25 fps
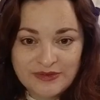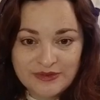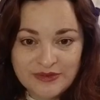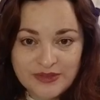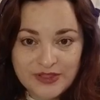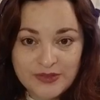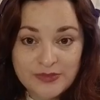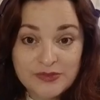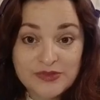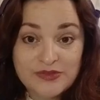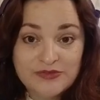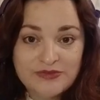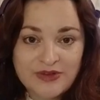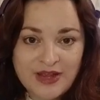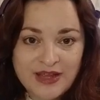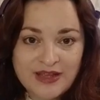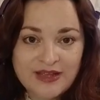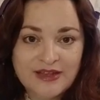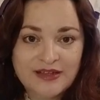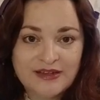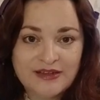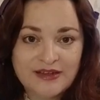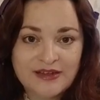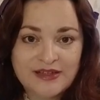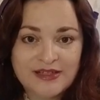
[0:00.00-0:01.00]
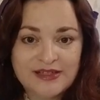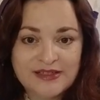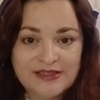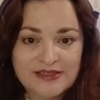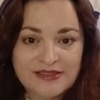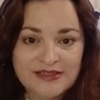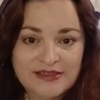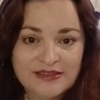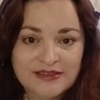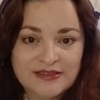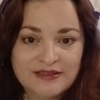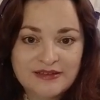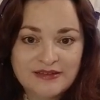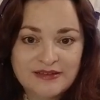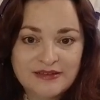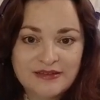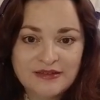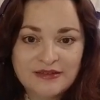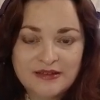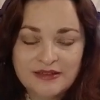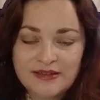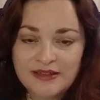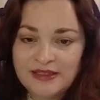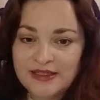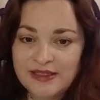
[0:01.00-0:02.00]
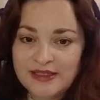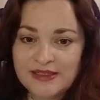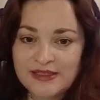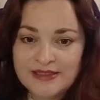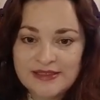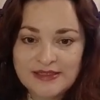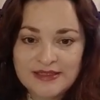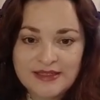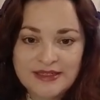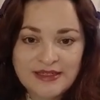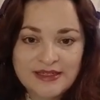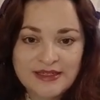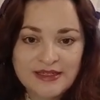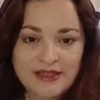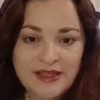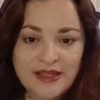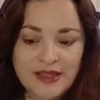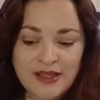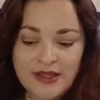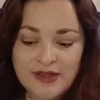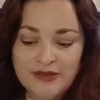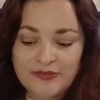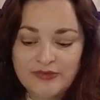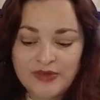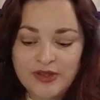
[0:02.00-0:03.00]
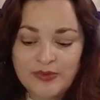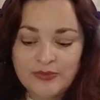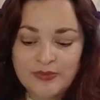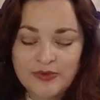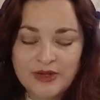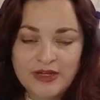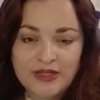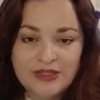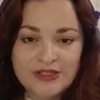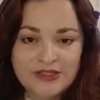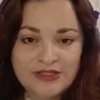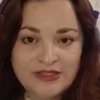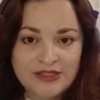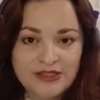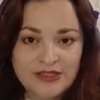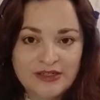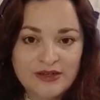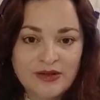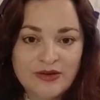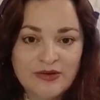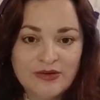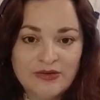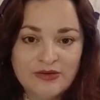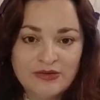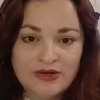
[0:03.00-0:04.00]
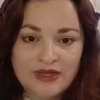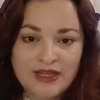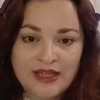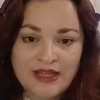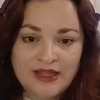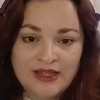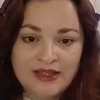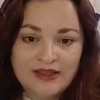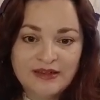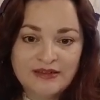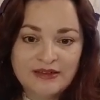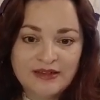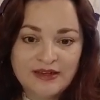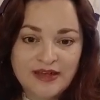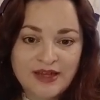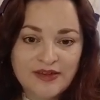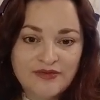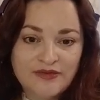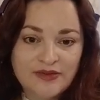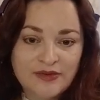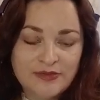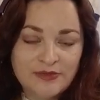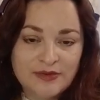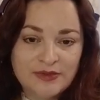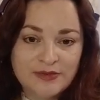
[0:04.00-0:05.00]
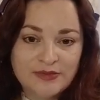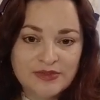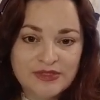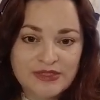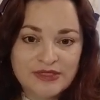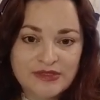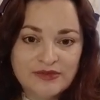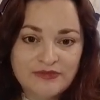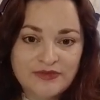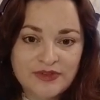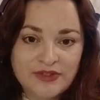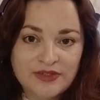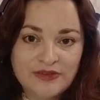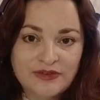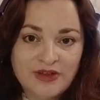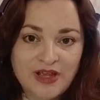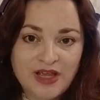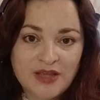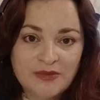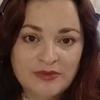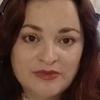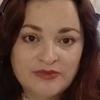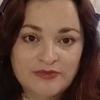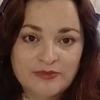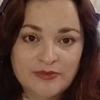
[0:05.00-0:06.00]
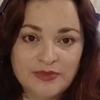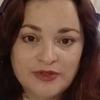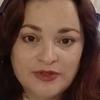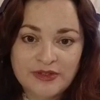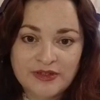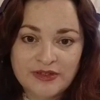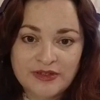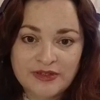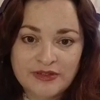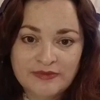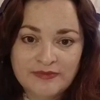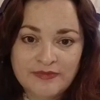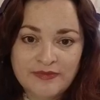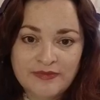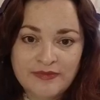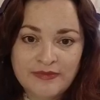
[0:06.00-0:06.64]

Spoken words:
it was recognized easily, vibrationally known that everyone was of the tribe of mother.